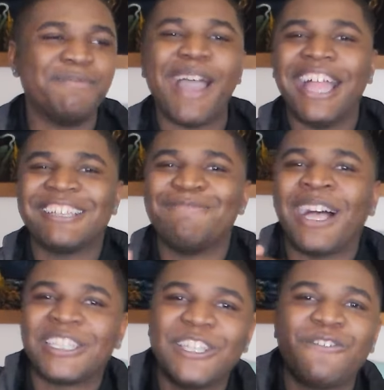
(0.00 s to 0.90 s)
imagine
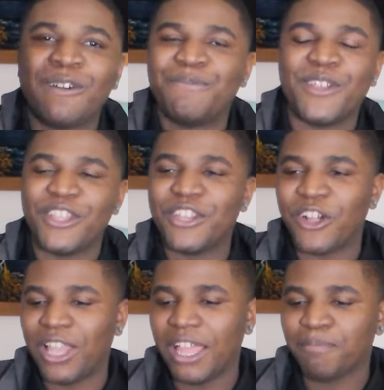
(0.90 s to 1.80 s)
myself up there, you
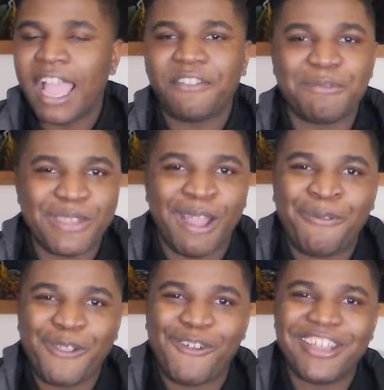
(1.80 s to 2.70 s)
know, like I have to be
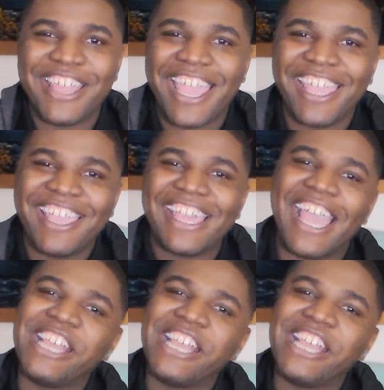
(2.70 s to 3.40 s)
up there one day.